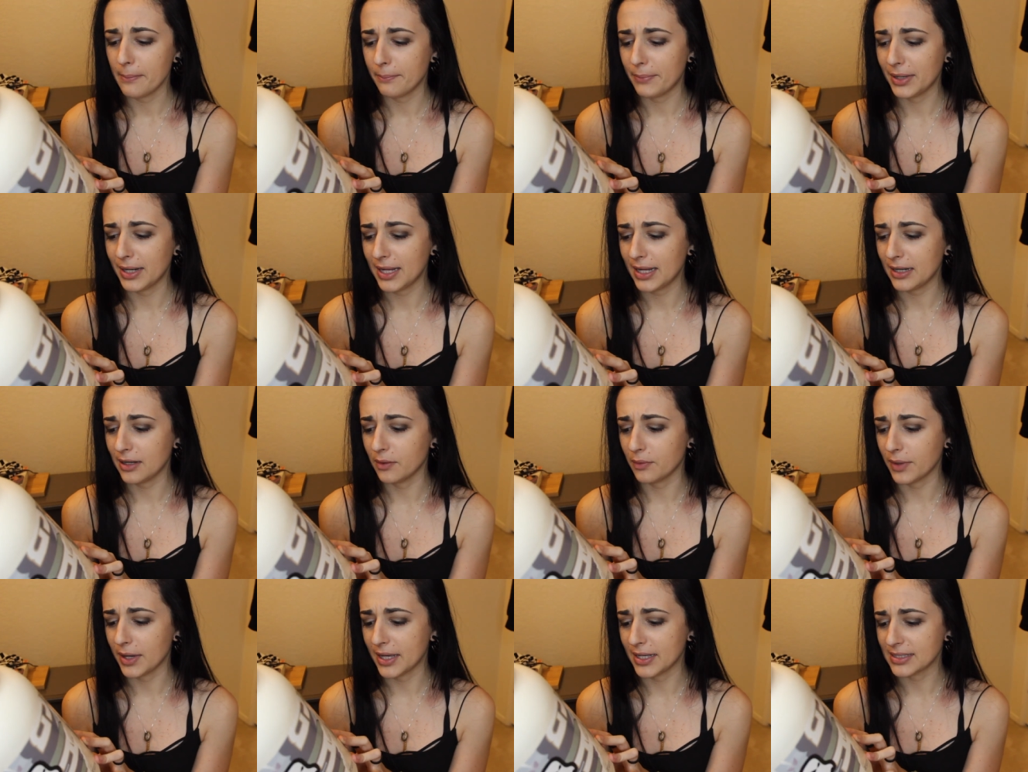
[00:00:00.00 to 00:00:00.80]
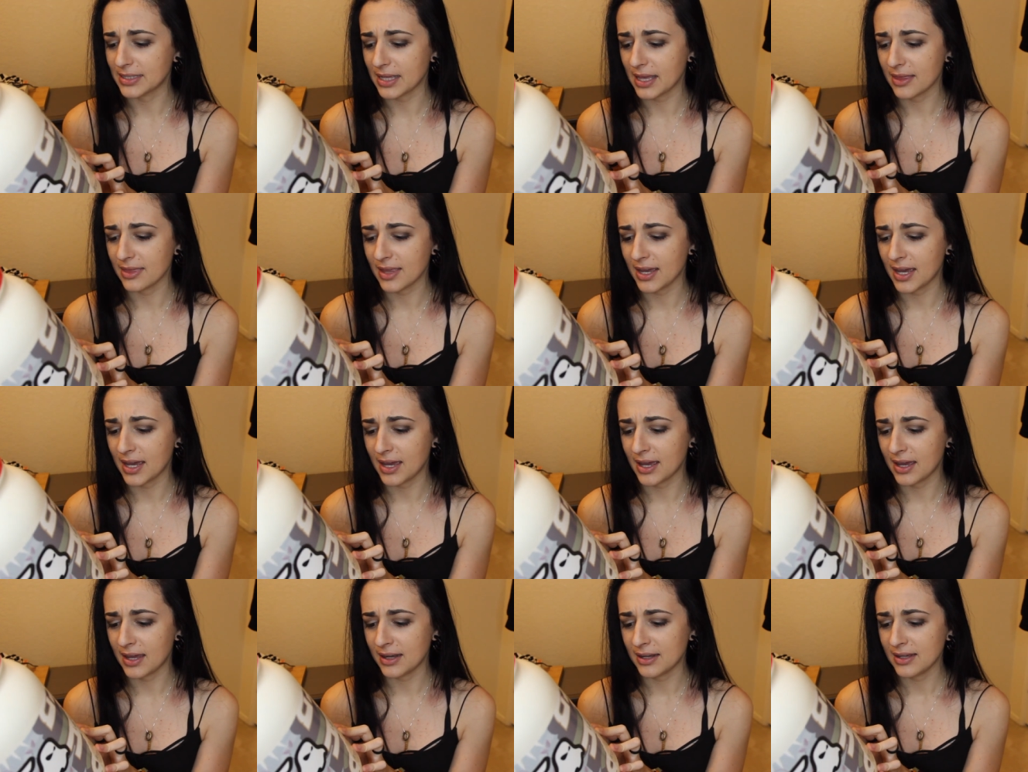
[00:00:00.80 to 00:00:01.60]
But anyways, and
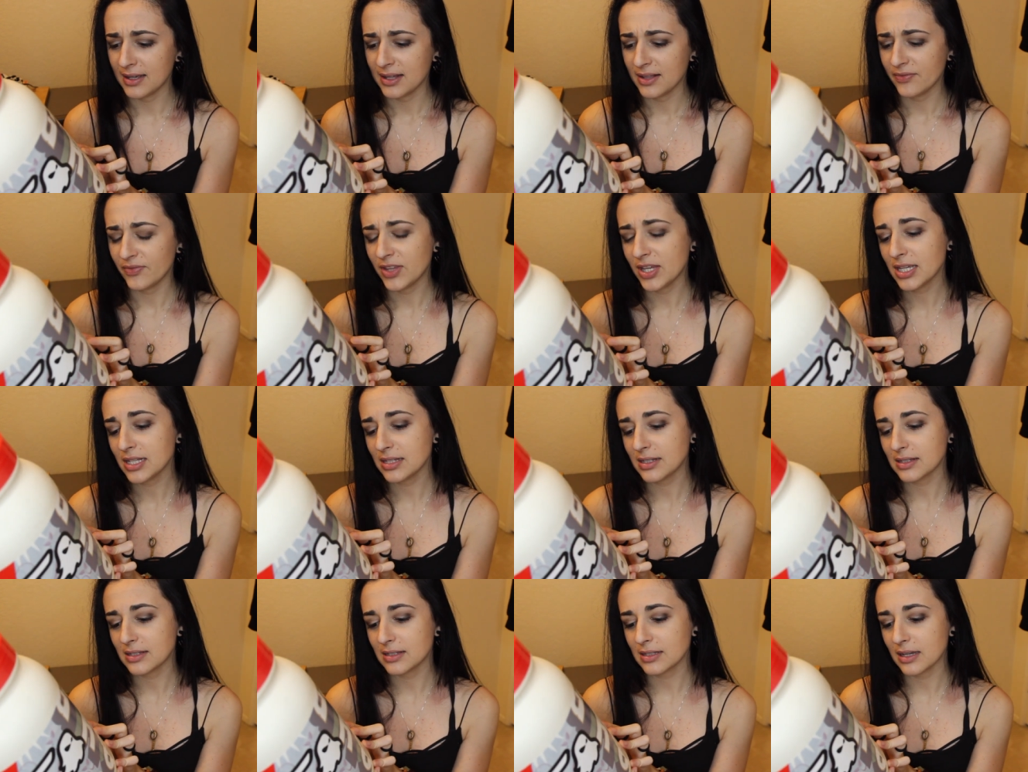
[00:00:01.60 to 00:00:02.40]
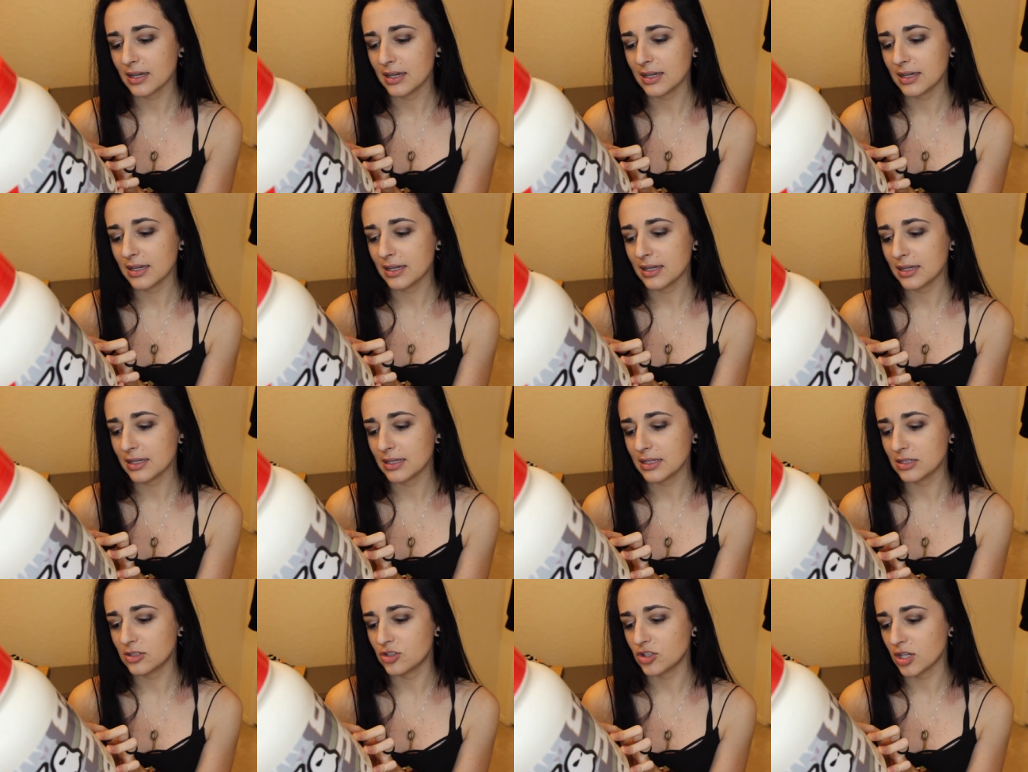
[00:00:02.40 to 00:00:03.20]
then this
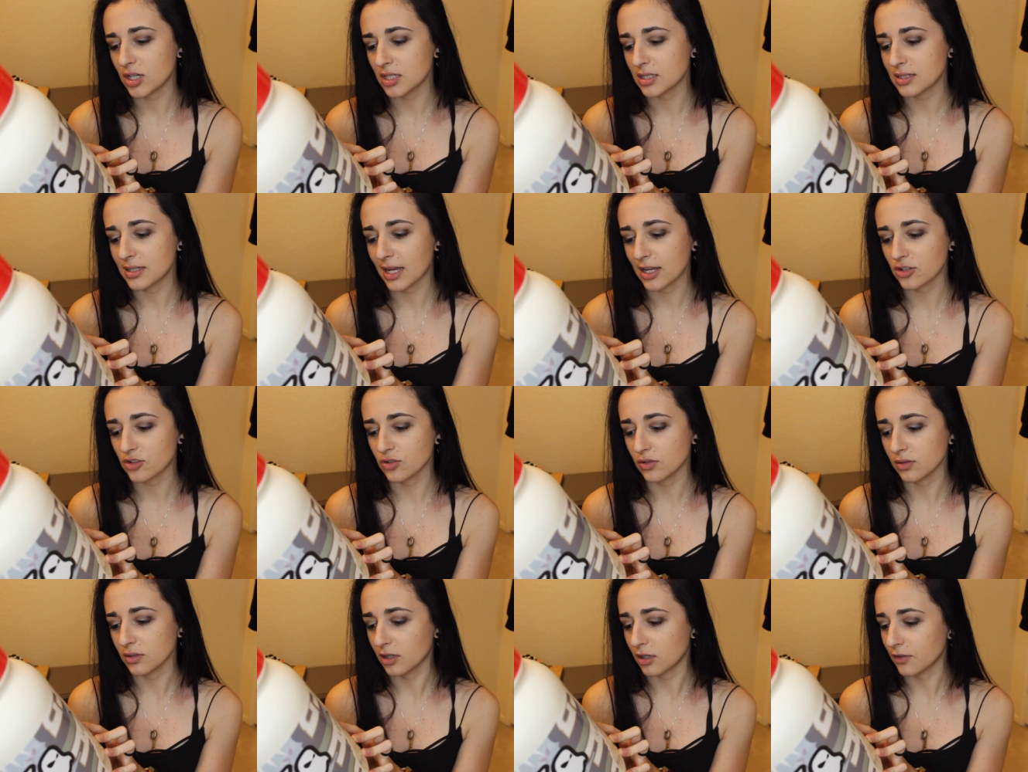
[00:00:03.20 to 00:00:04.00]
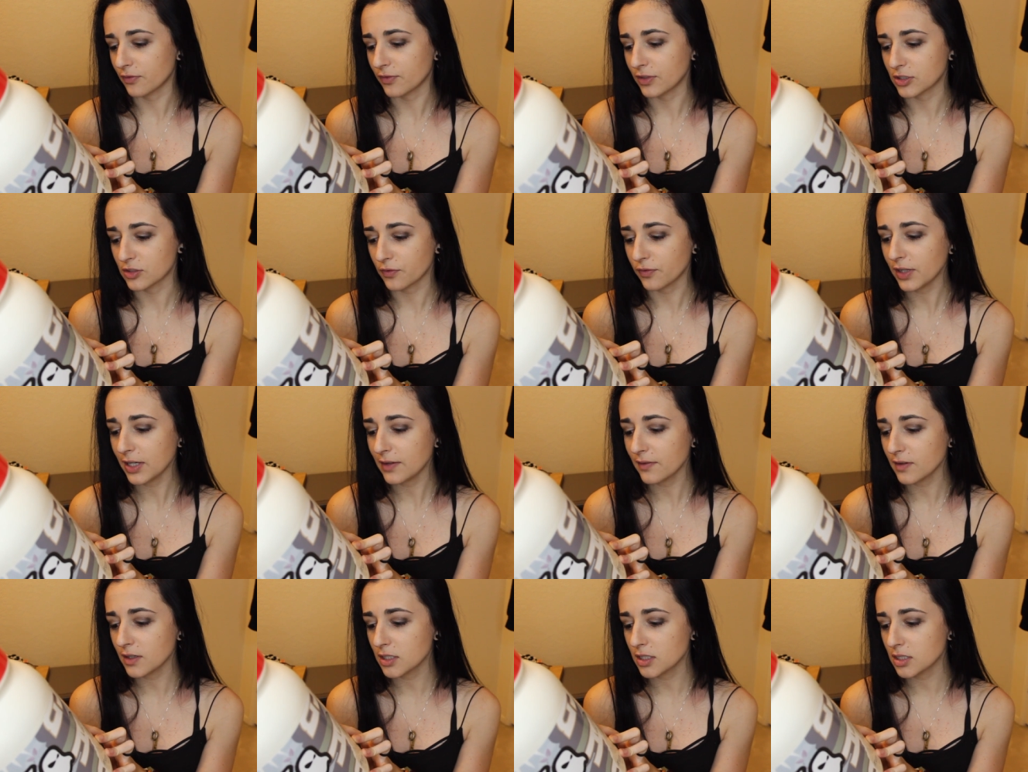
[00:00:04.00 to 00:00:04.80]
is just natural and artificial
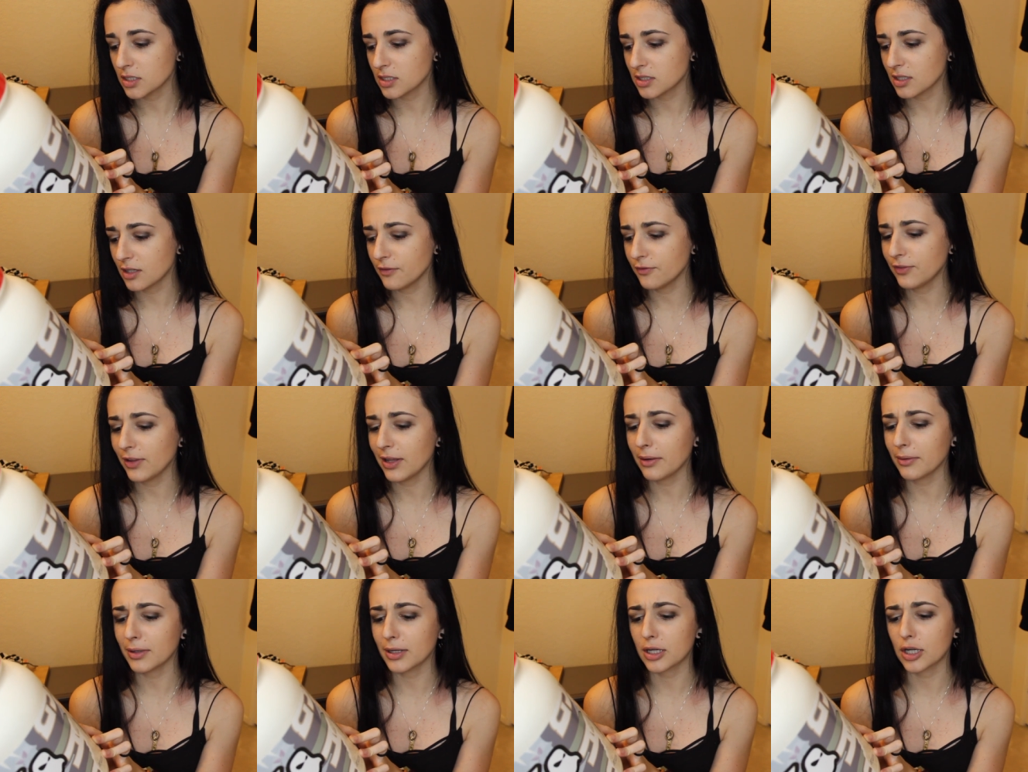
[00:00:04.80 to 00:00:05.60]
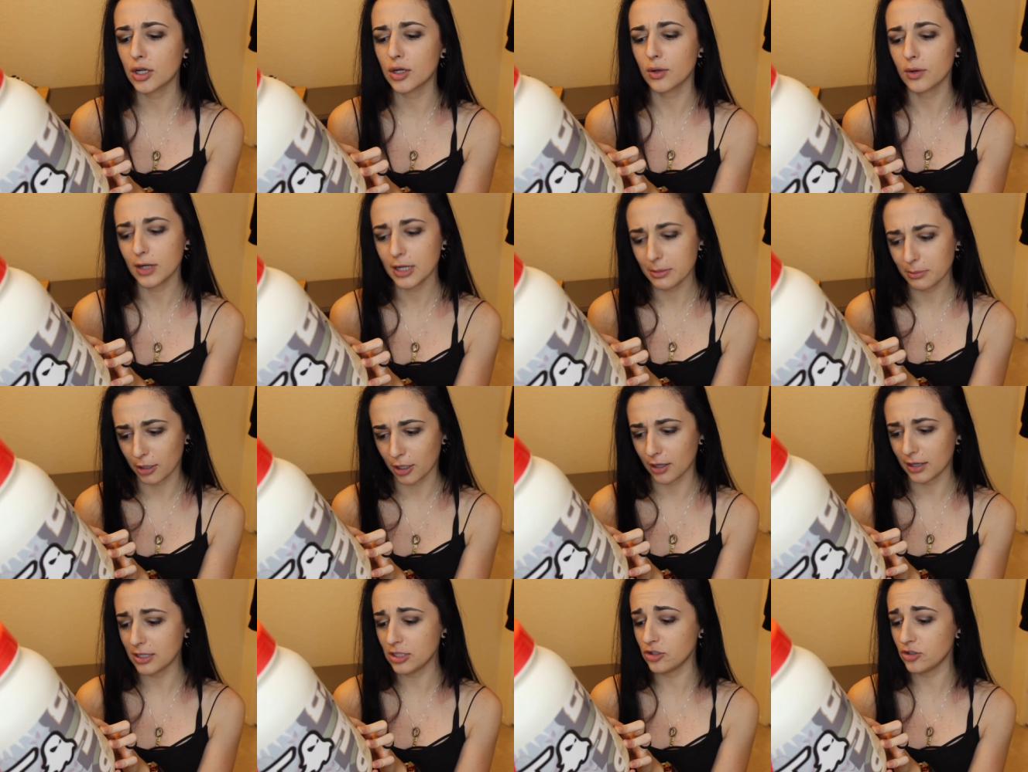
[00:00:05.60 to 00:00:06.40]
flavors. Sunflower
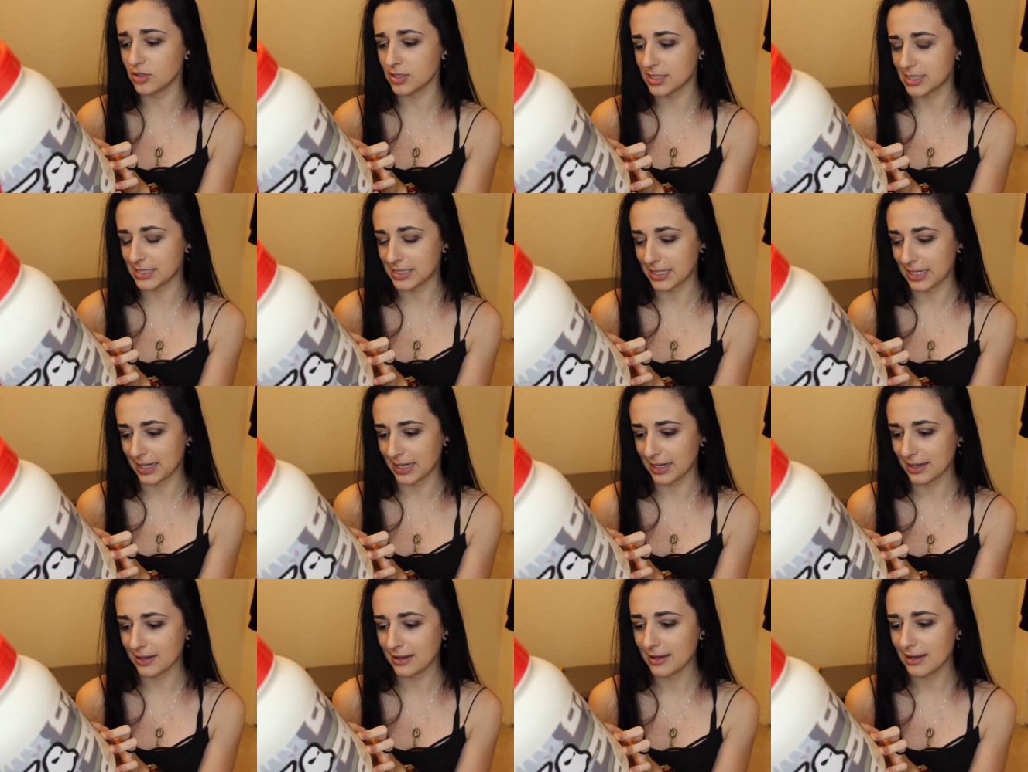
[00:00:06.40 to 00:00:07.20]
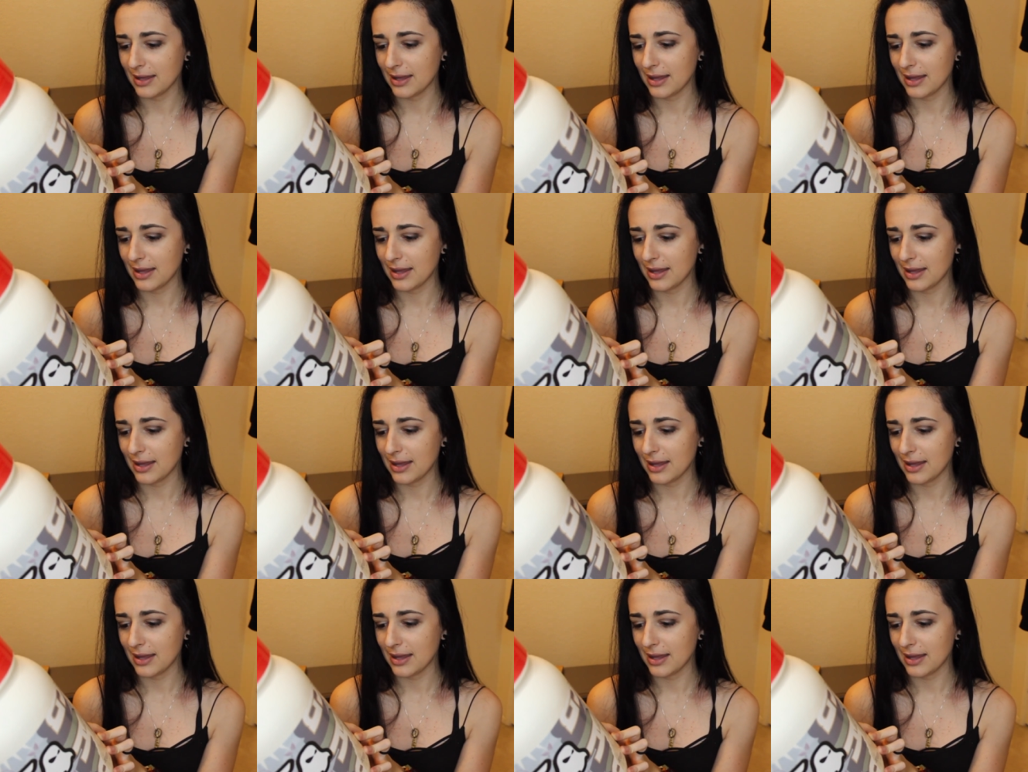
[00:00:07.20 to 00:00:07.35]
creamer, interesting.